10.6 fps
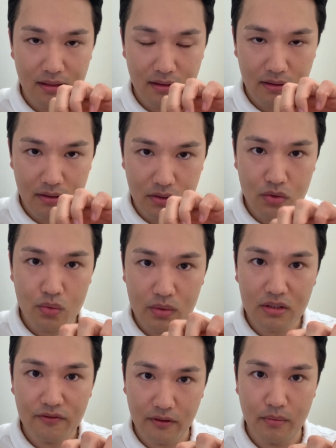you will
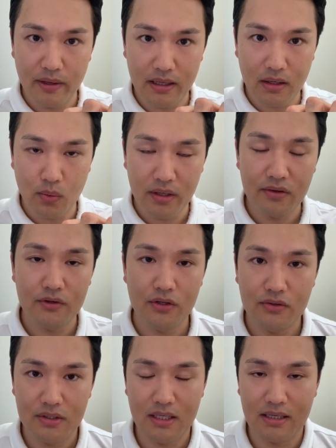feel better. Whenever you
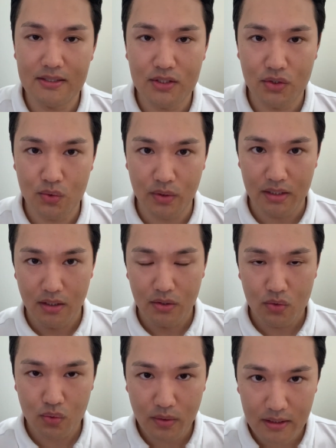do the ice, to do it
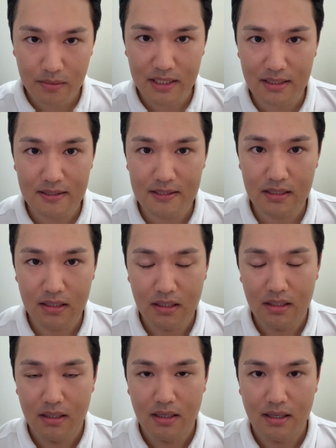20 minutes.
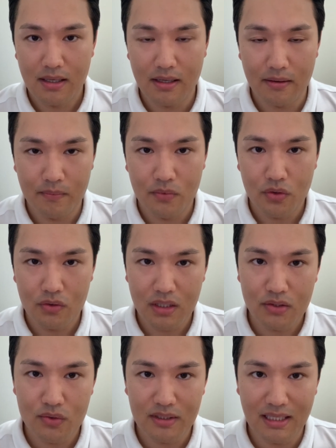you can
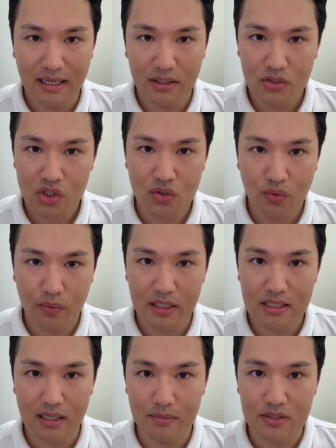do it like 2-3
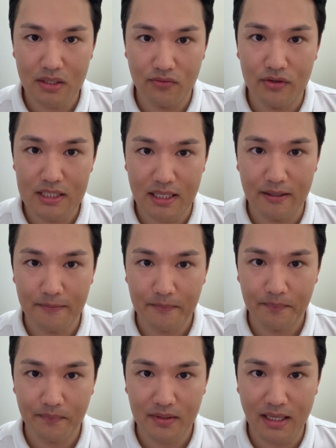times every day.
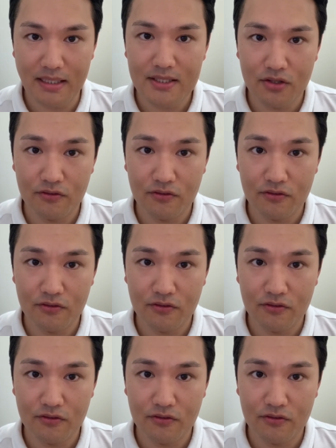That's the